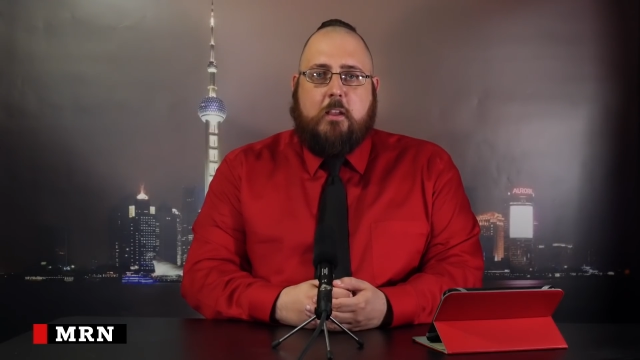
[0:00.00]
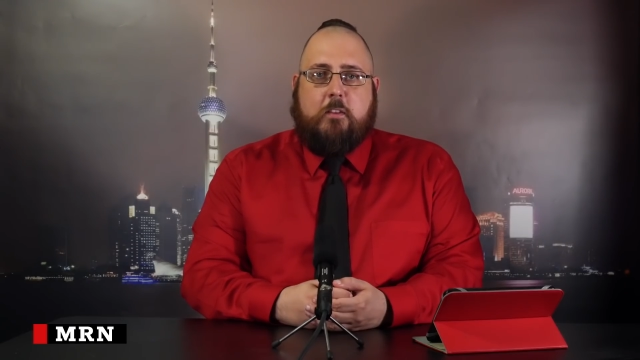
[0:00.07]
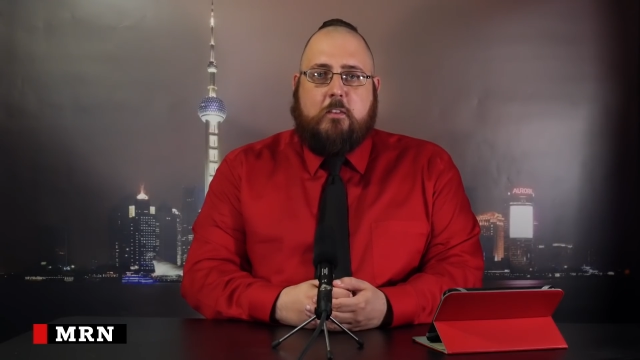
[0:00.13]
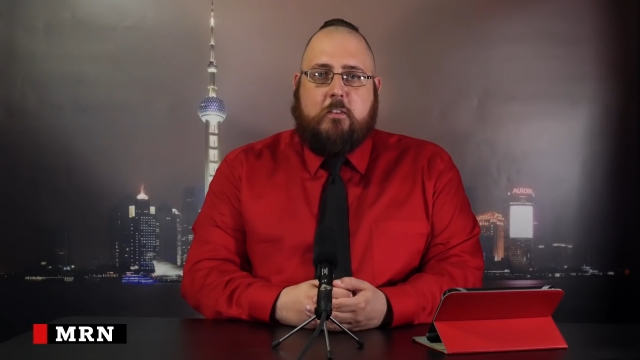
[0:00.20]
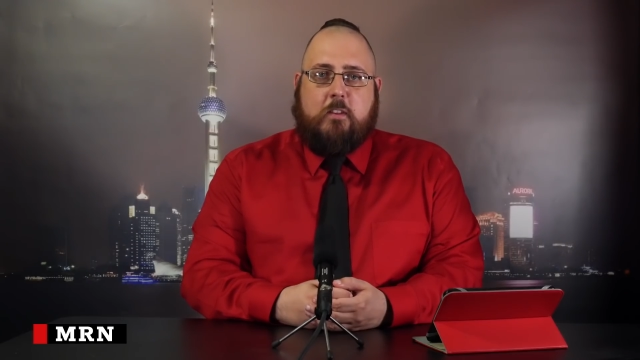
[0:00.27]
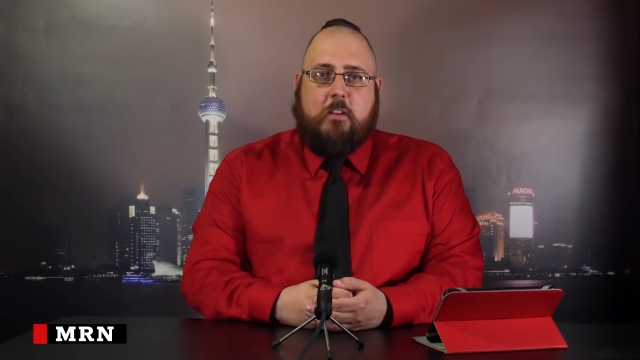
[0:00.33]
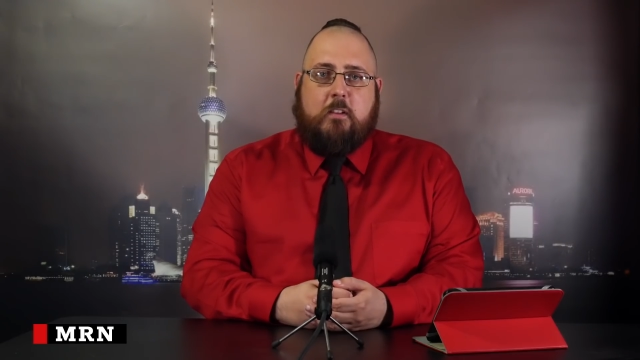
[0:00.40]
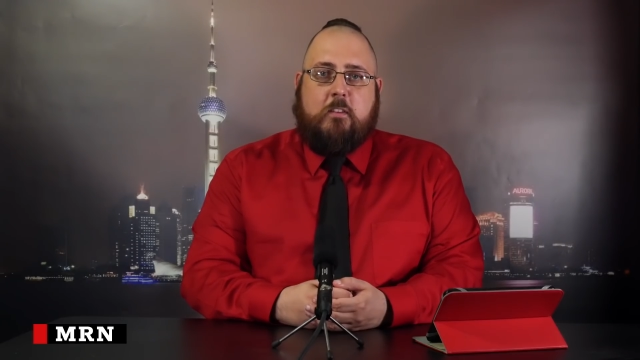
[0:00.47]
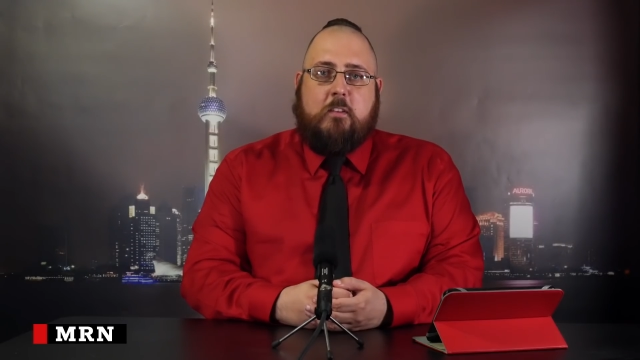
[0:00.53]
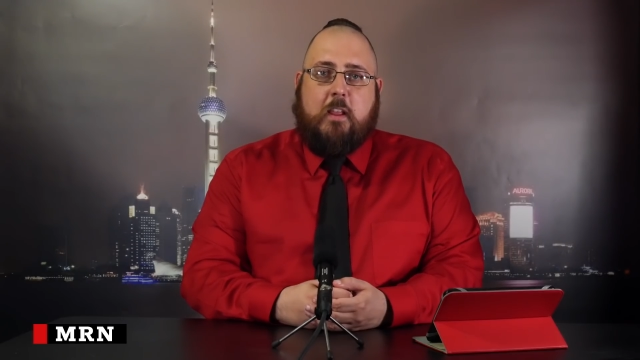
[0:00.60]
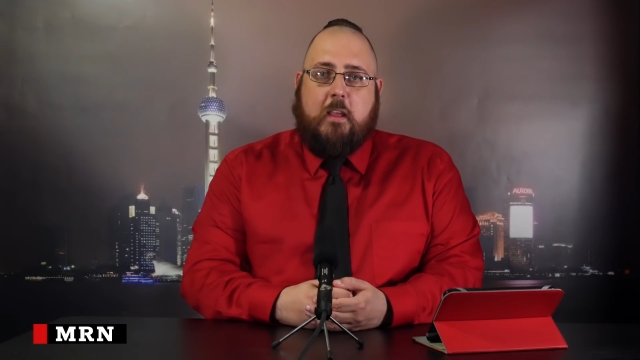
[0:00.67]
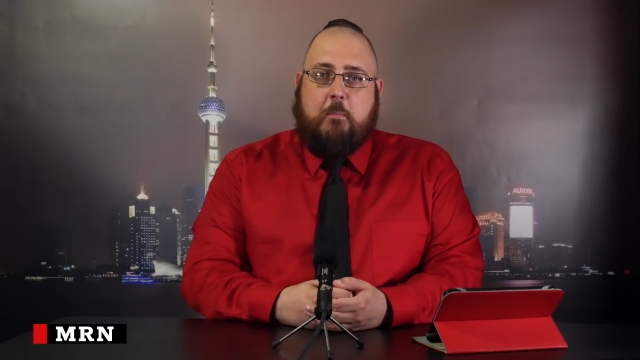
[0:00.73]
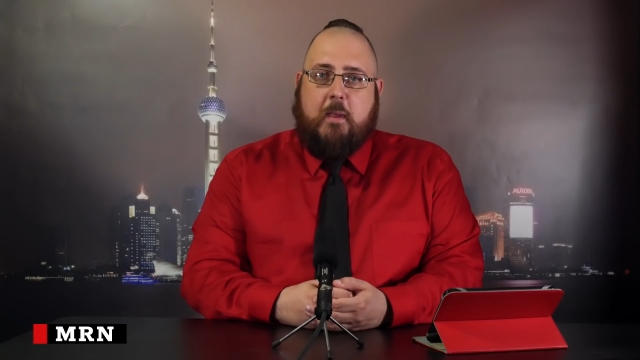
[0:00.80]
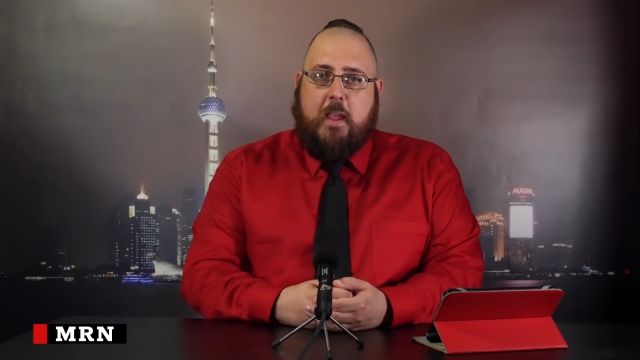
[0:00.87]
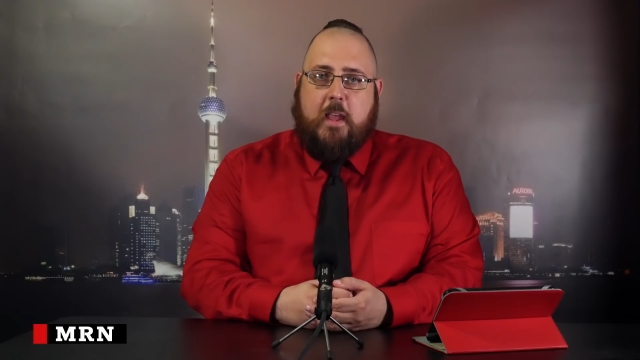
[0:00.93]
Sins
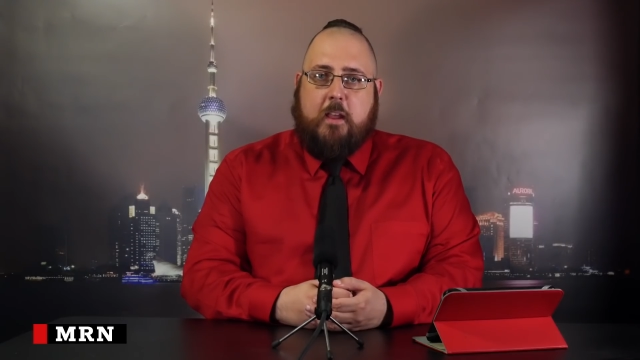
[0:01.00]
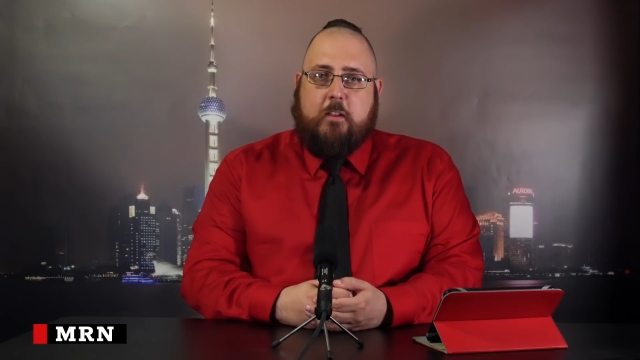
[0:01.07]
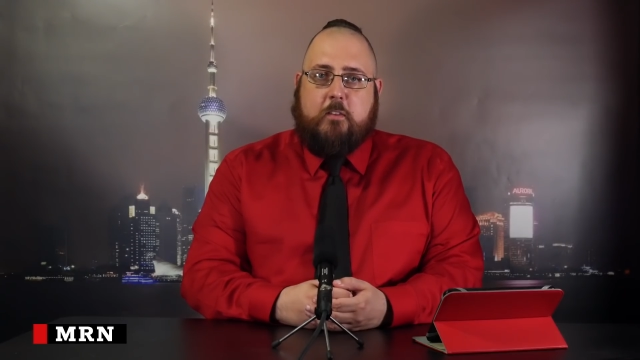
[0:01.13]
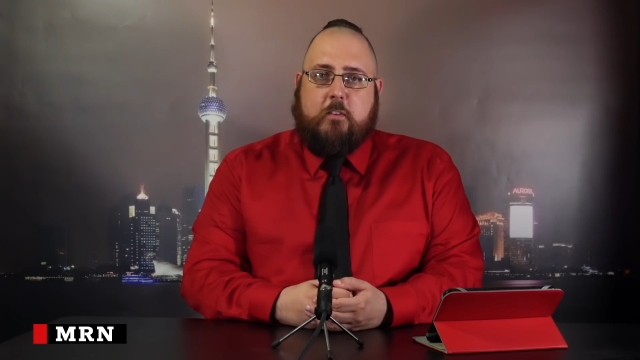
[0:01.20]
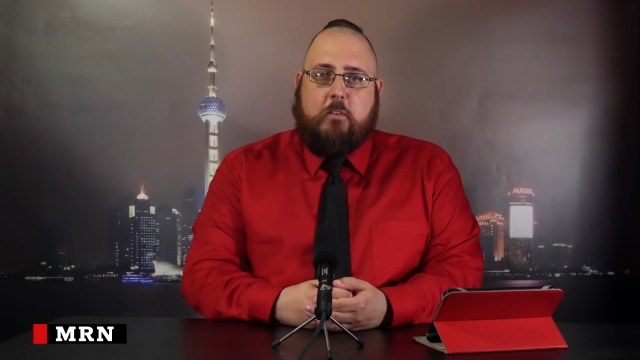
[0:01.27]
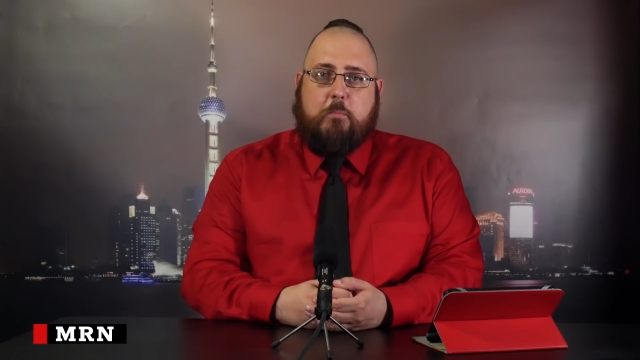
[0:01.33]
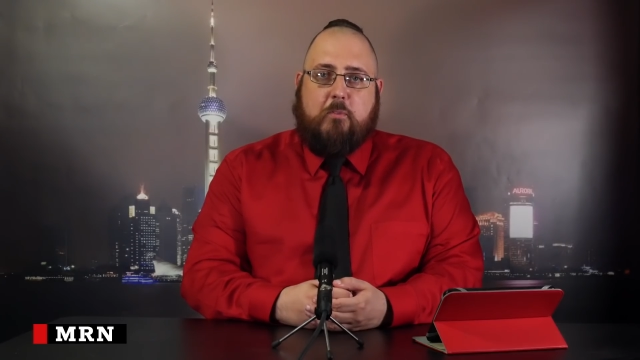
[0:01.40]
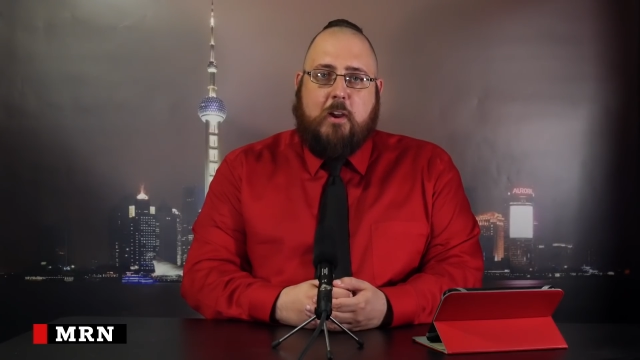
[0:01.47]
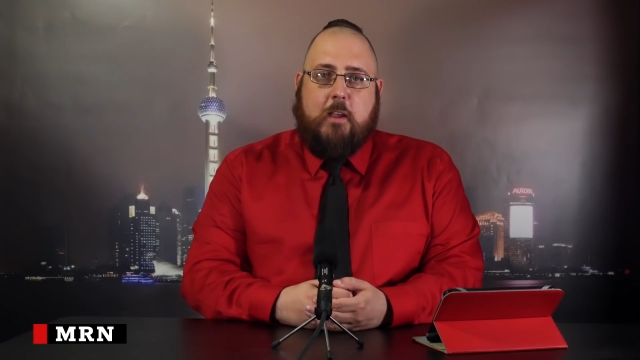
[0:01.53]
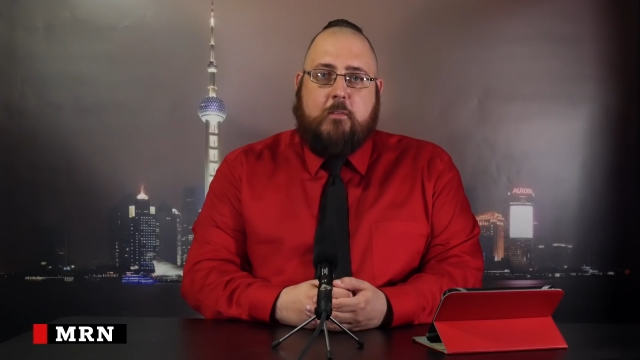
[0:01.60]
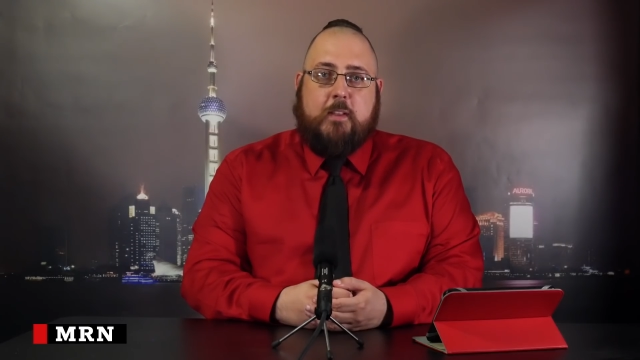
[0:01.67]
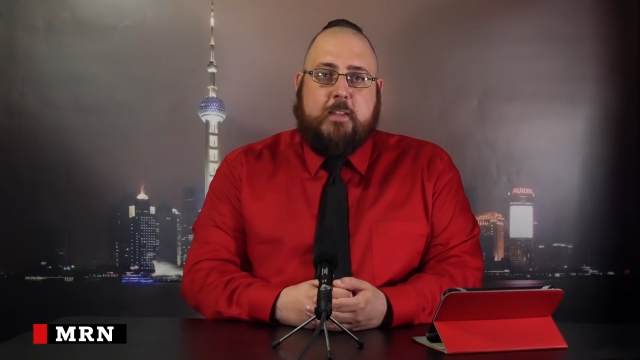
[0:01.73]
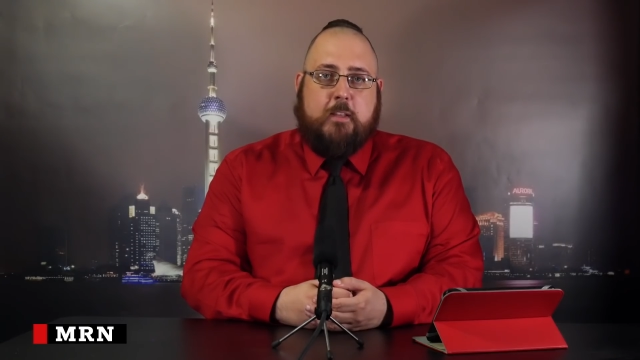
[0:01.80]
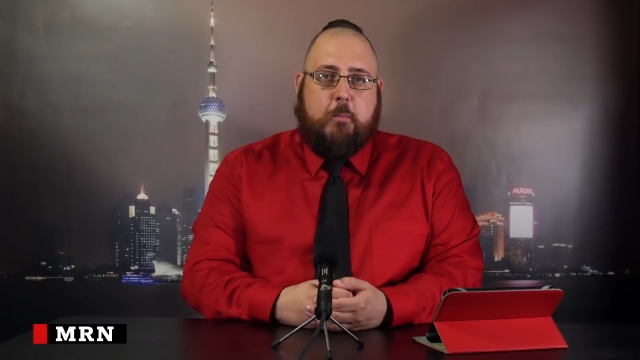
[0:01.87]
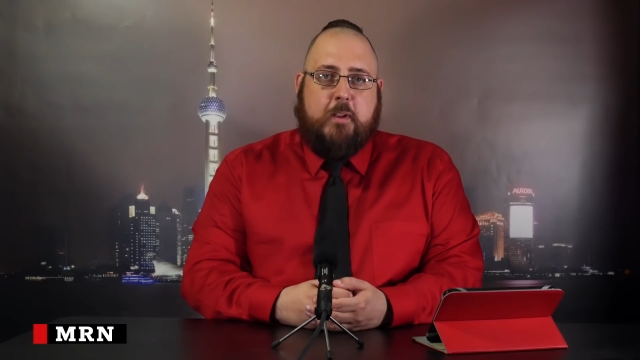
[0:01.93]
M S
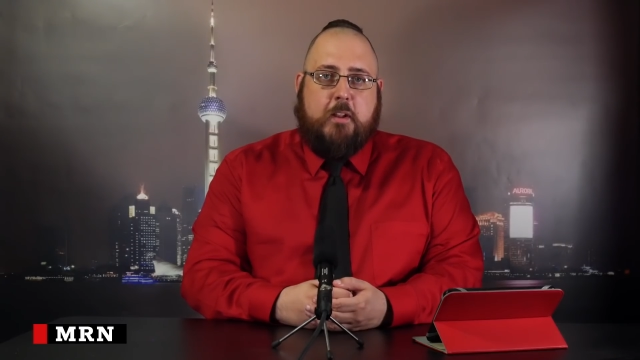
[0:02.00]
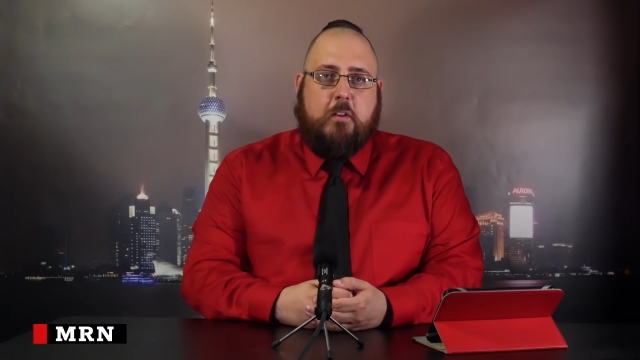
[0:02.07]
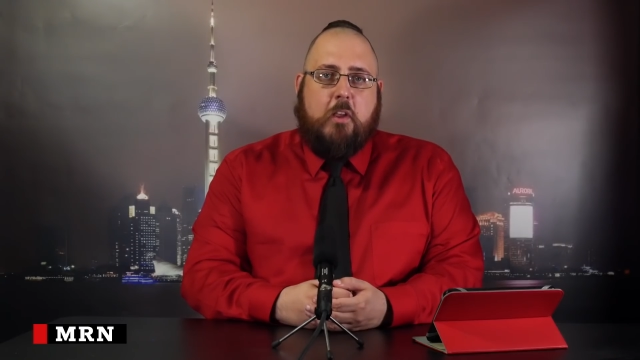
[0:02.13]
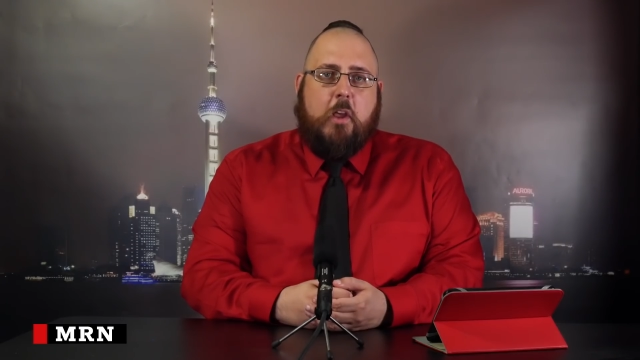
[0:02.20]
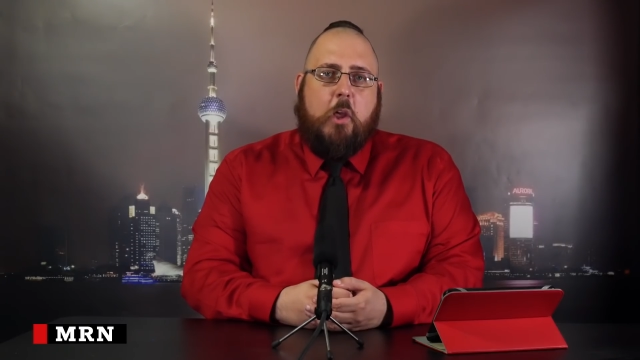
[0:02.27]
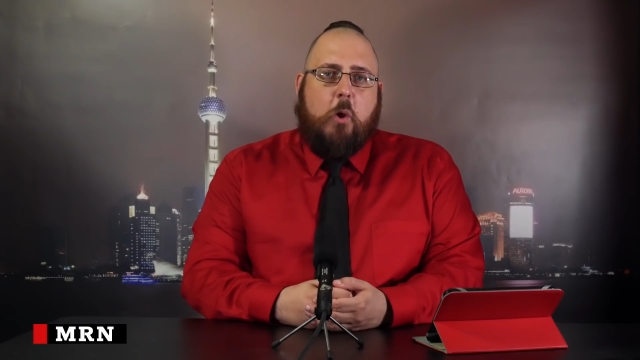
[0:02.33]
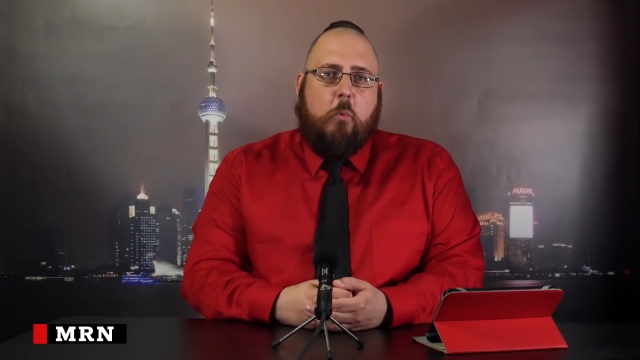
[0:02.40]
Private Limited